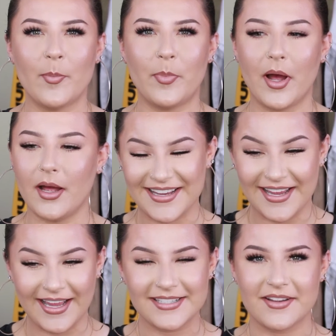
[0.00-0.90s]
but
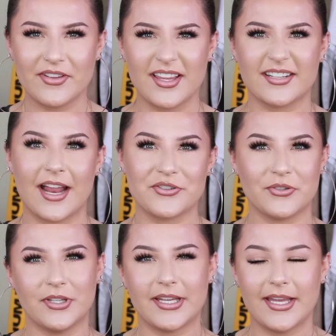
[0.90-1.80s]
it's definitely like
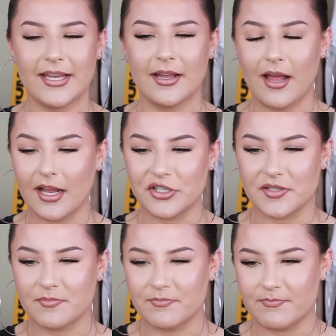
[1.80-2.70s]
natural looking. I
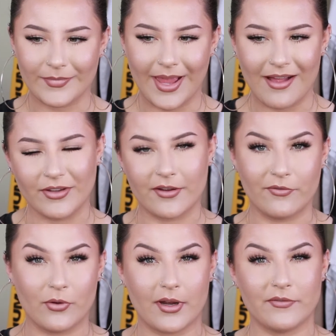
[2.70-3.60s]
just have like a
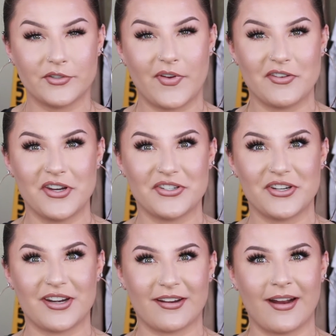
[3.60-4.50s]
full coverage
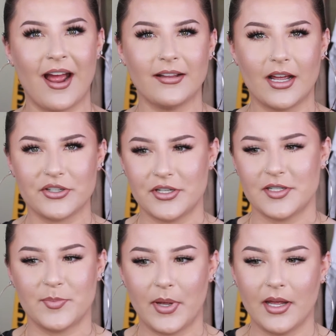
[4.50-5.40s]
foundation and
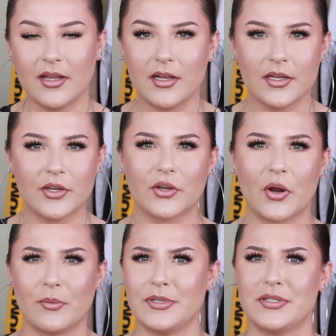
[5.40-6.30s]
eyelashes, but you can
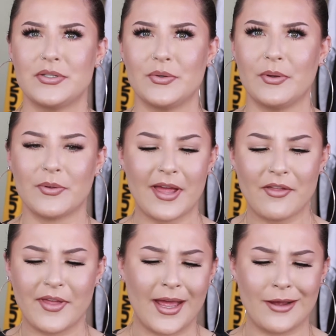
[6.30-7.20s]
always do it
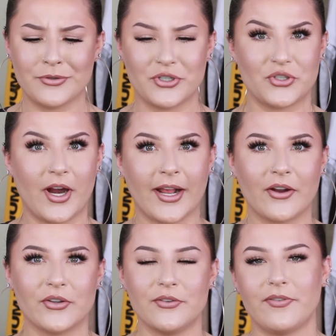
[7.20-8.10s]
without that. I was just trying out
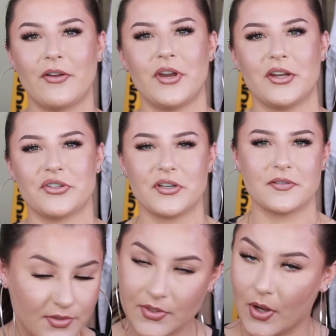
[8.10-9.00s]
a new foundation.
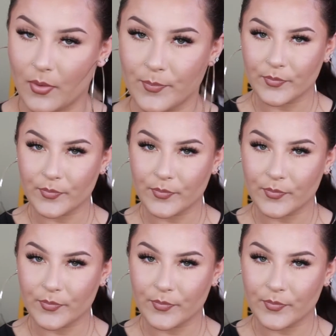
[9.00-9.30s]
So